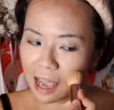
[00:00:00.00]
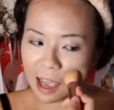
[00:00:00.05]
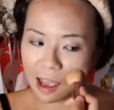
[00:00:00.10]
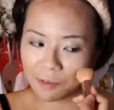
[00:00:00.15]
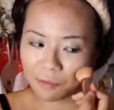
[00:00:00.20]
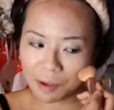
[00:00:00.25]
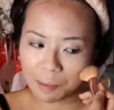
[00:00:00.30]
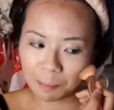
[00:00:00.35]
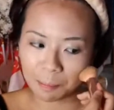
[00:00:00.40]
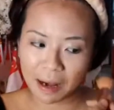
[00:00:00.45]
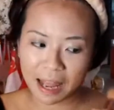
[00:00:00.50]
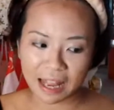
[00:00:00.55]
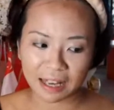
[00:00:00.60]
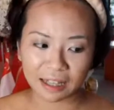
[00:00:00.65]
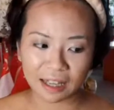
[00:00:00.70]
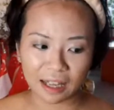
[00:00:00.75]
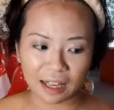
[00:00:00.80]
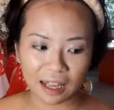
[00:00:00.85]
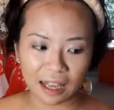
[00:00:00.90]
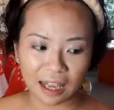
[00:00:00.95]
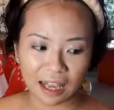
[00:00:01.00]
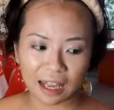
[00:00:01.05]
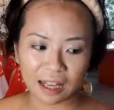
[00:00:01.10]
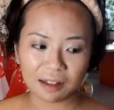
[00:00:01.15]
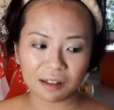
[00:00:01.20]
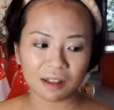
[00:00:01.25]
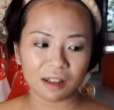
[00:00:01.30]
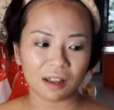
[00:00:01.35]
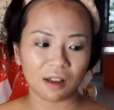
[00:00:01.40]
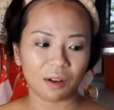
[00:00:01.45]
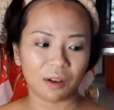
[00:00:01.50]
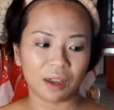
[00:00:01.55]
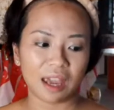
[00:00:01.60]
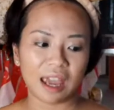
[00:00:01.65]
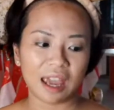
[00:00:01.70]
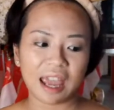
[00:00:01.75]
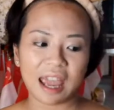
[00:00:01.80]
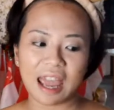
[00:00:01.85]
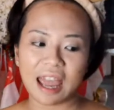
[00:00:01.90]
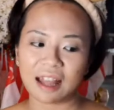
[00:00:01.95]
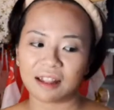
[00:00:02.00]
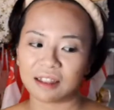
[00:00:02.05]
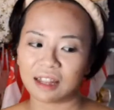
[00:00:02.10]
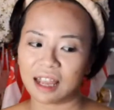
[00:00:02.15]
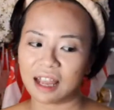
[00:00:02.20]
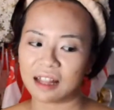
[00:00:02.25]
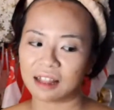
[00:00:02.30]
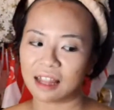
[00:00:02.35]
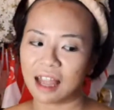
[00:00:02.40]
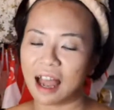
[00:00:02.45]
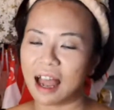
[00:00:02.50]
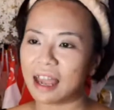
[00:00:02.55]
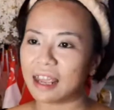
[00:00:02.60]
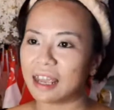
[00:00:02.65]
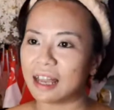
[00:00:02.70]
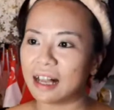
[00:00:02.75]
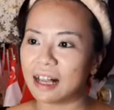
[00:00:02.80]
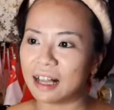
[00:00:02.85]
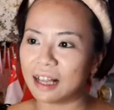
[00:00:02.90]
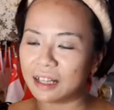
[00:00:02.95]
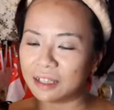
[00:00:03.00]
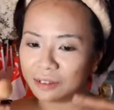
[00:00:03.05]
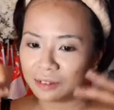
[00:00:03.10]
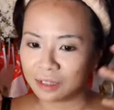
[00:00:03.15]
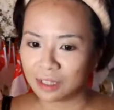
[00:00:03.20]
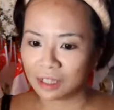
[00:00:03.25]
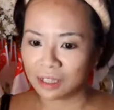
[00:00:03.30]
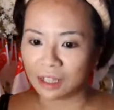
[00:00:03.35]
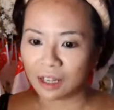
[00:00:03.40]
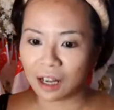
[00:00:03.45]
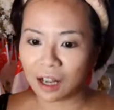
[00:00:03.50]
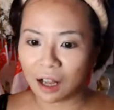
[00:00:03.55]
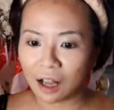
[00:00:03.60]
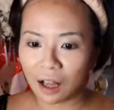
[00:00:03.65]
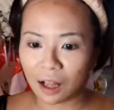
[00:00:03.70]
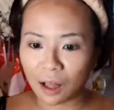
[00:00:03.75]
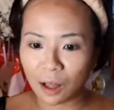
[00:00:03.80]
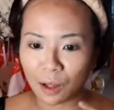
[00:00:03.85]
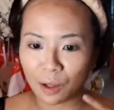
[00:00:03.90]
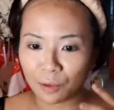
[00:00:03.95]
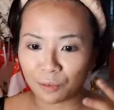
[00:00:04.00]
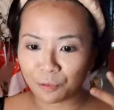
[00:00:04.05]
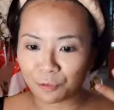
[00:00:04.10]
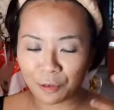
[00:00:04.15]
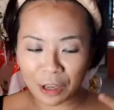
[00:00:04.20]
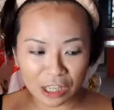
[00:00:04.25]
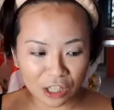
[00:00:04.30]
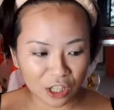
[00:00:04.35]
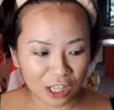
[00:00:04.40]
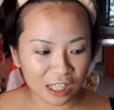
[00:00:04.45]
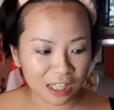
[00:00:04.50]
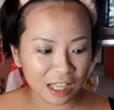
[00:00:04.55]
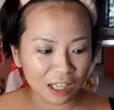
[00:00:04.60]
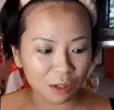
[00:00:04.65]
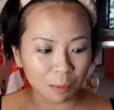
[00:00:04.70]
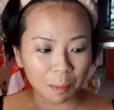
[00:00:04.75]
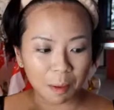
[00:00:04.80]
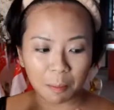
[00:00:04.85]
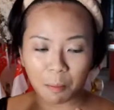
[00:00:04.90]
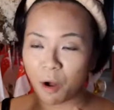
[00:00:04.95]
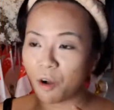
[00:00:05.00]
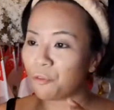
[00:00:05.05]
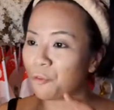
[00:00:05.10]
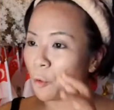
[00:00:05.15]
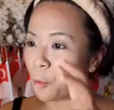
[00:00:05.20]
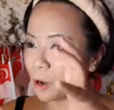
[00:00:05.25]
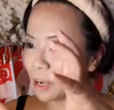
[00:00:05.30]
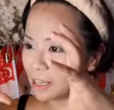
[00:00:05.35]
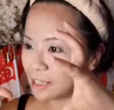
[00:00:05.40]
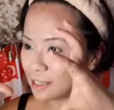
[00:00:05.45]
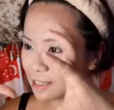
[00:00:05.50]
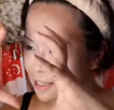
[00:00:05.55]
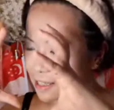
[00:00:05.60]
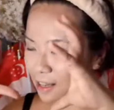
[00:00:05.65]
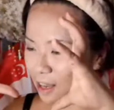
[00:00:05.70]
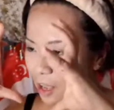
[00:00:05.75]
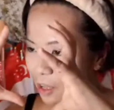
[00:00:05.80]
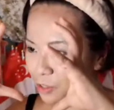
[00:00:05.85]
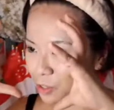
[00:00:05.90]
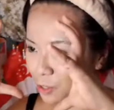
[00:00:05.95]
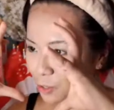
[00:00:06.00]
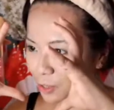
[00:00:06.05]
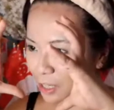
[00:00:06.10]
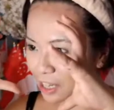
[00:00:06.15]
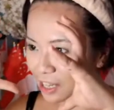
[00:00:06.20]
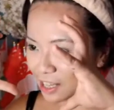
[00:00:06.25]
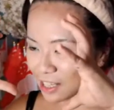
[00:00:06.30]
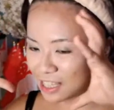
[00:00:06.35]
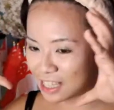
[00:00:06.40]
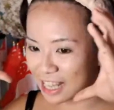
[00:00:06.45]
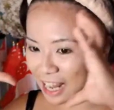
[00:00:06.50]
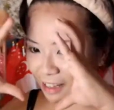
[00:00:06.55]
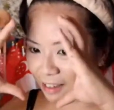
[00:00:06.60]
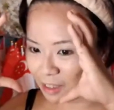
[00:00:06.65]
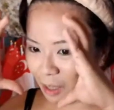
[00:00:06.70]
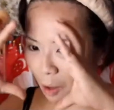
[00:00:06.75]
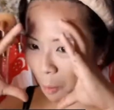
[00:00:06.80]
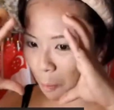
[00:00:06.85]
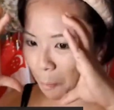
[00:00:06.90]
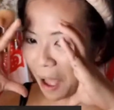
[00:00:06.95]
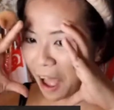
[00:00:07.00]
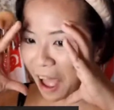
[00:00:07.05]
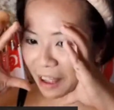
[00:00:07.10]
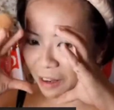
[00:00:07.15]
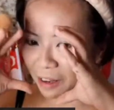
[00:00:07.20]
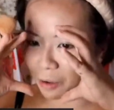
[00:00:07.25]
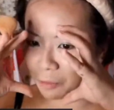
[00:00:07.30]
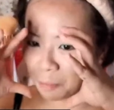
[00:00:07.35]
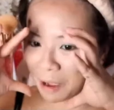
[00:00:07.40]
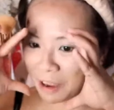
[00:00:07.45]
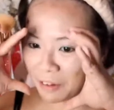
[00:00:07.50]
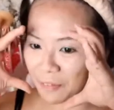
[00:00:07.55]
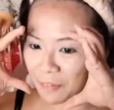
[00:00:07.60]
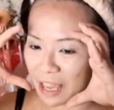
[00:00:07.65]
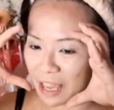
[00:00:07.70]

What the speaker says: I have it blended in, okay, and the entire features start to be more focused onto the central part of my